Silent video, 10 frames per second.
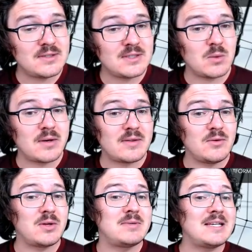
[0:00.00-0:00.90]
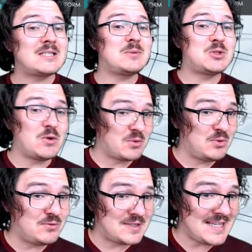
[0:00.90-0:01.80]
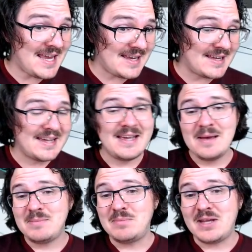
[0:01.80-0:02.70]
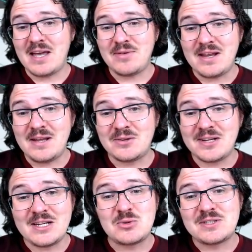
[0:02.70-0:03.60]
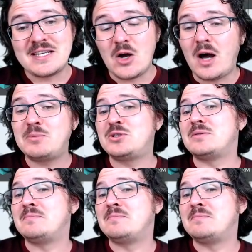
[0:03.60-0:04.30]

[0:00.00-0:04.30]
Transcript: So when Ethereum does switch over to proof of stake, people have another interesting option